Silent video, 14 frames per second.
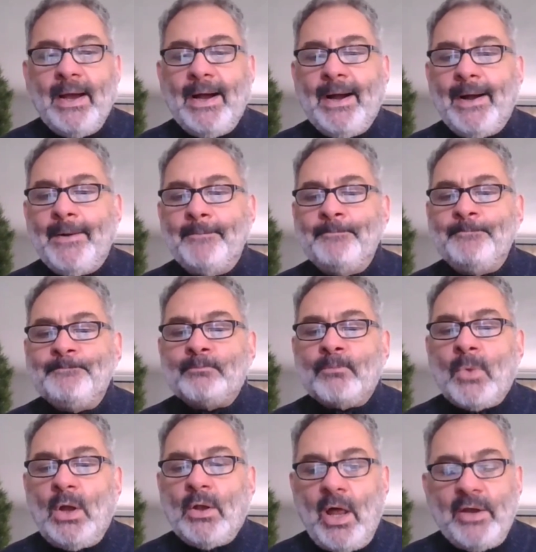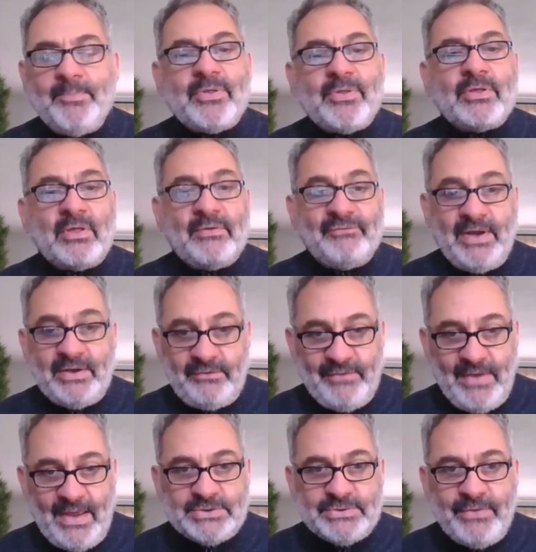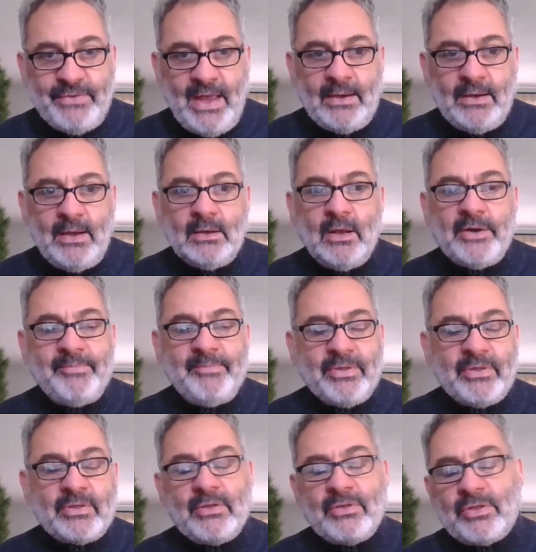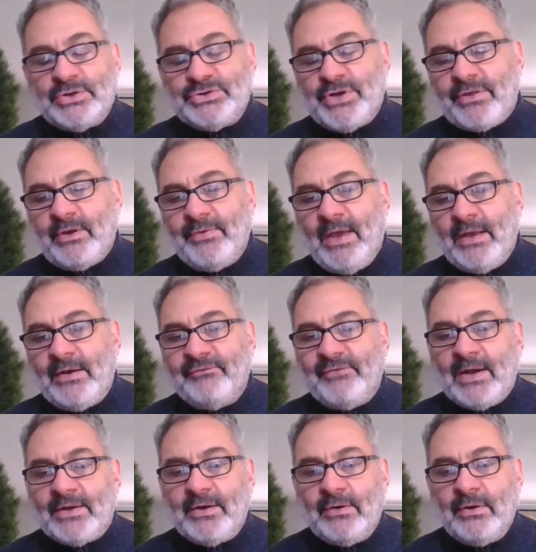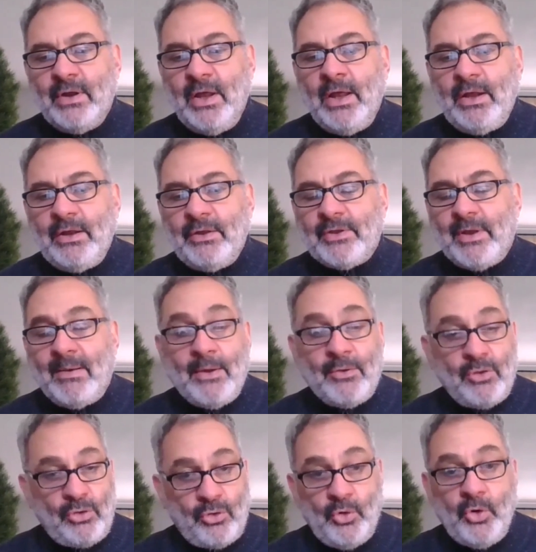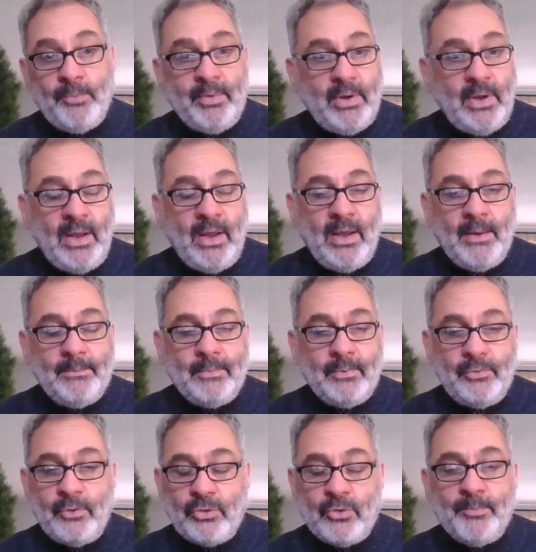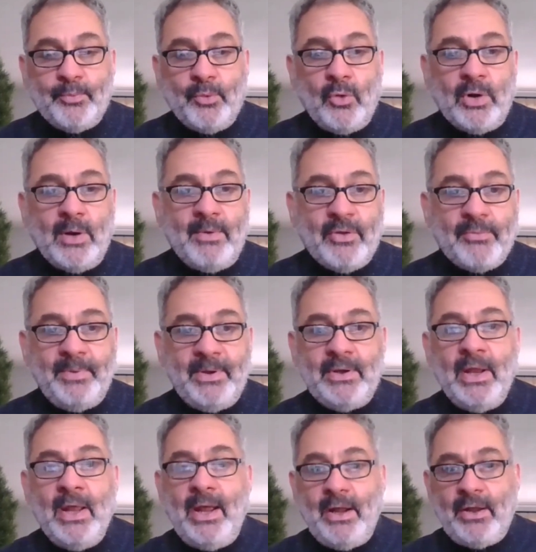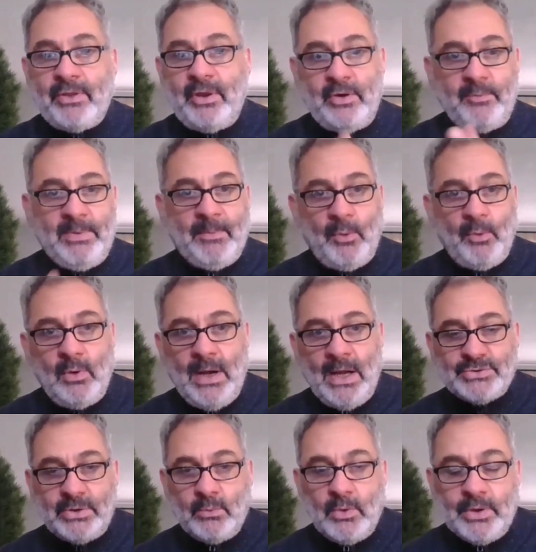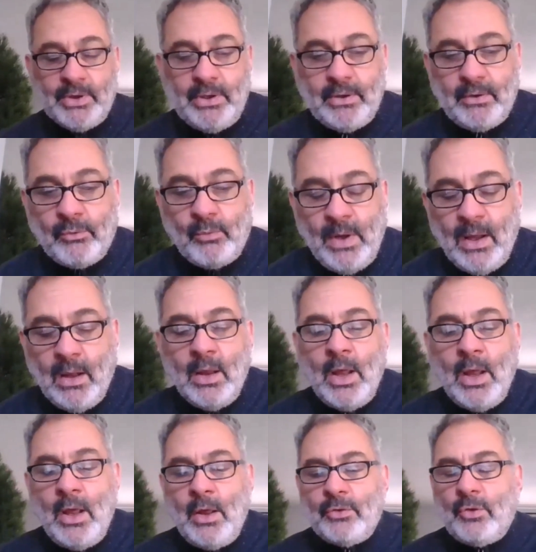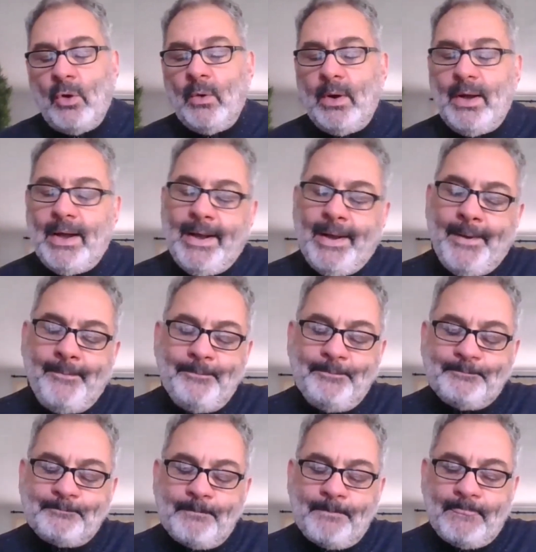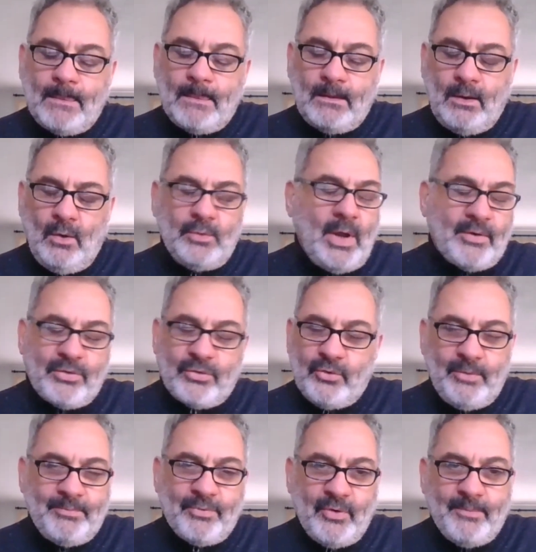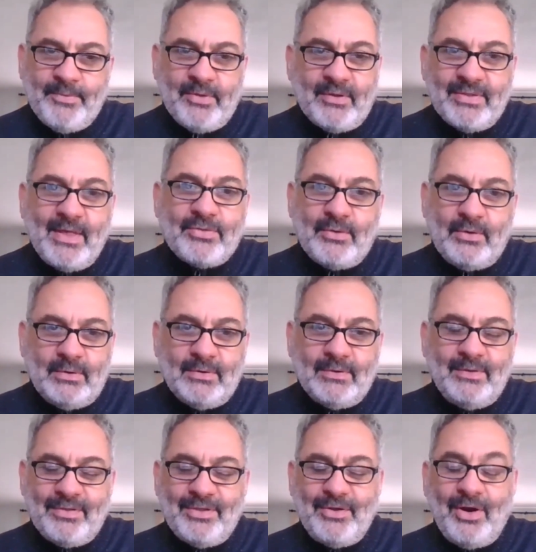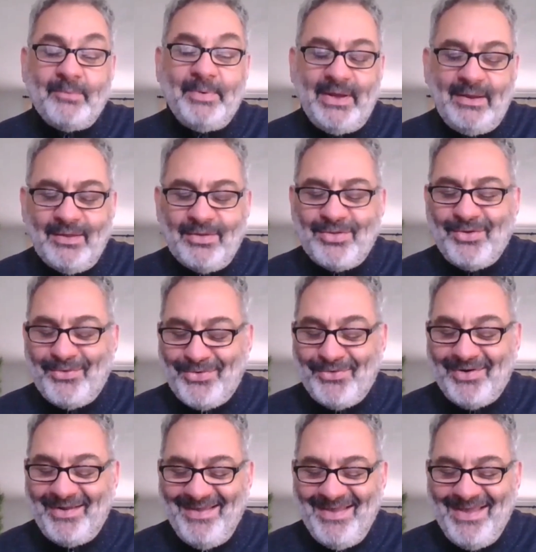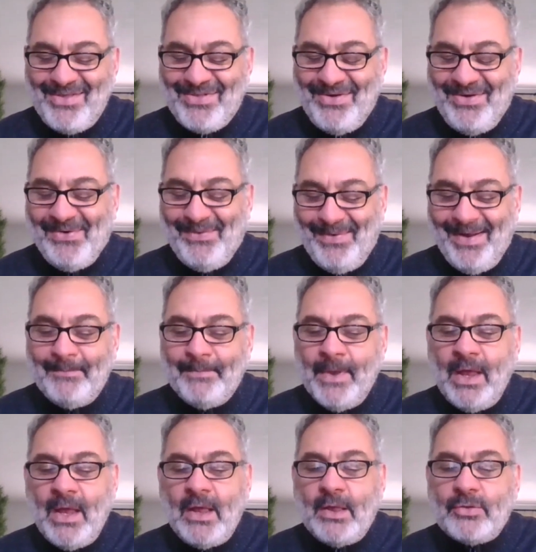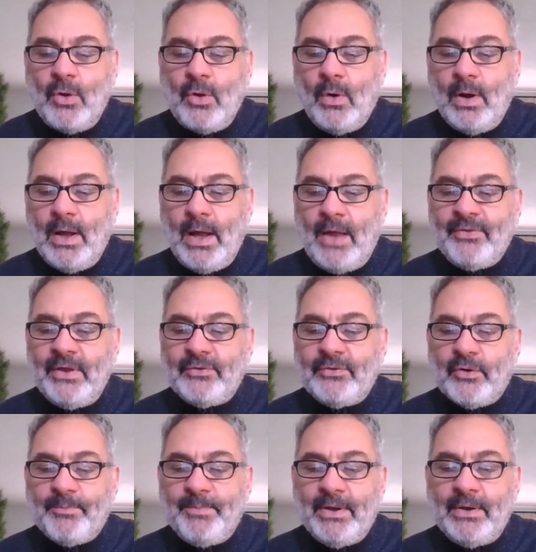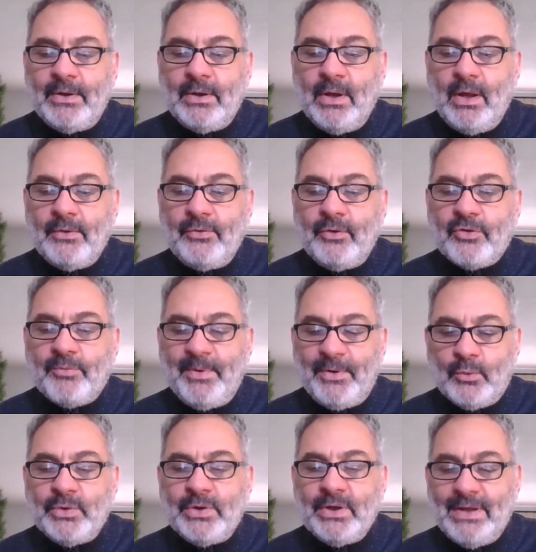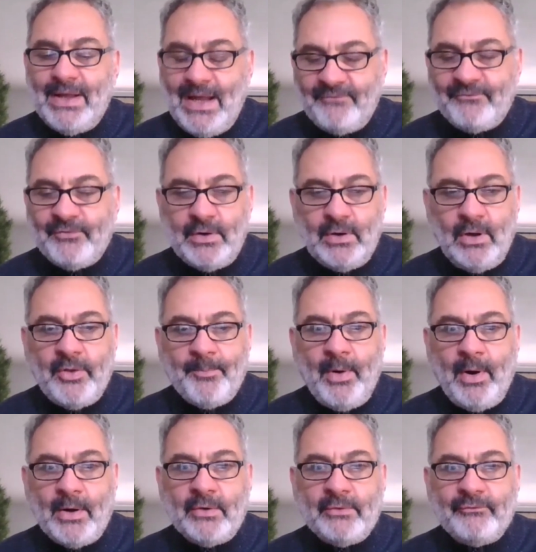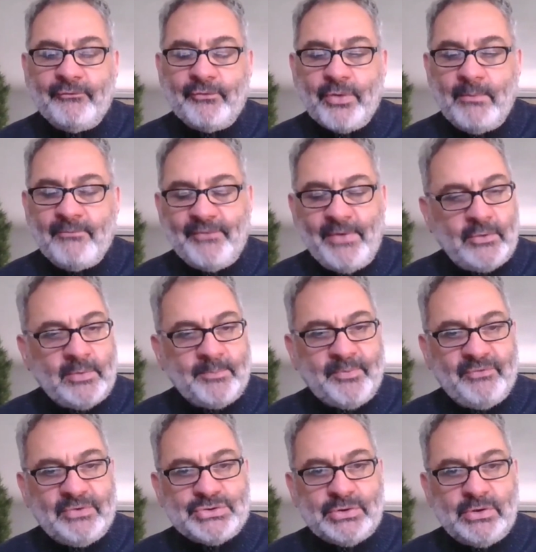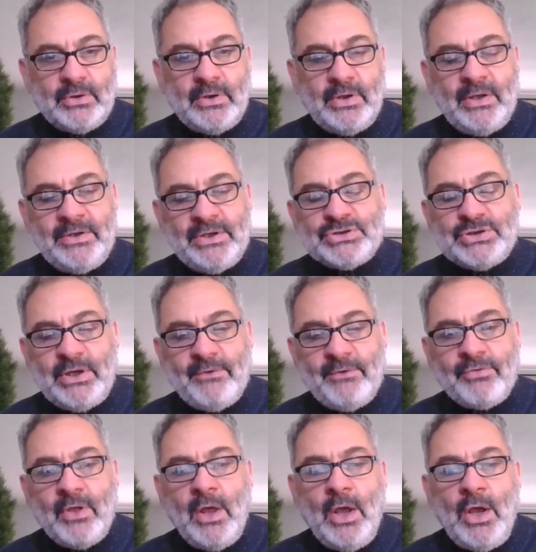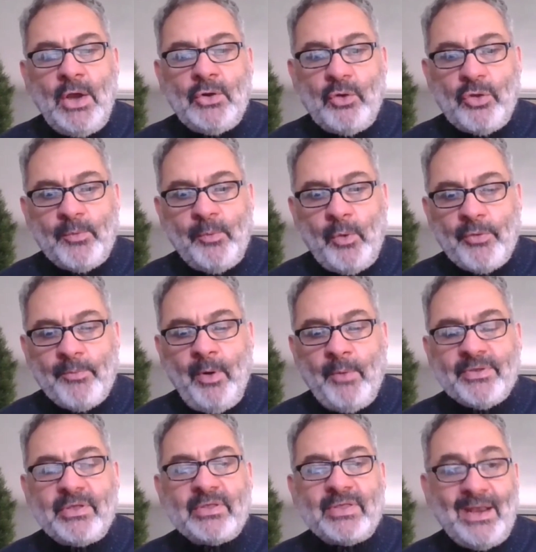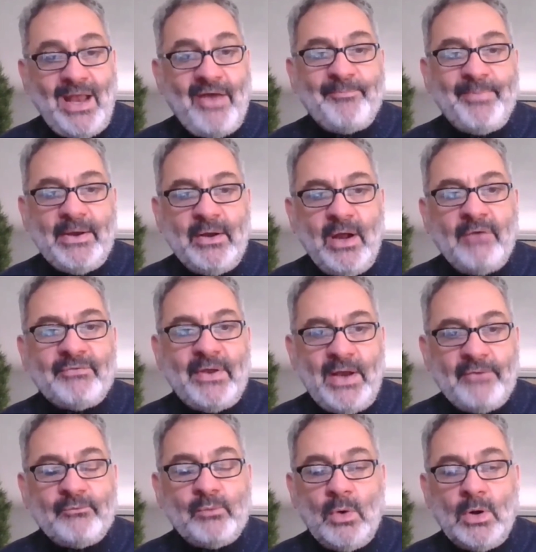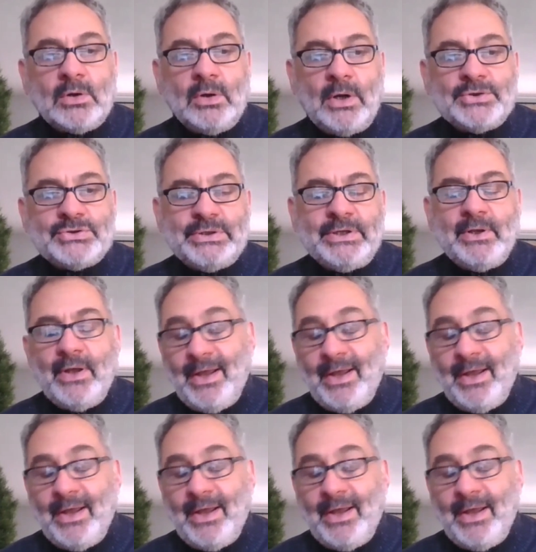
A lot of businesses have taken advantage of that. And a lot of businesses suggested that, in fact, it is good. And CERB, the CERB program has been extended to people who are actually working as well. So, well, not CERB, CERB's successor, CRB. So sorry. Yeah. So I think there's been a real effort on the part of some federal and provincial initiatives to support small business that have paid off, that have worked largely.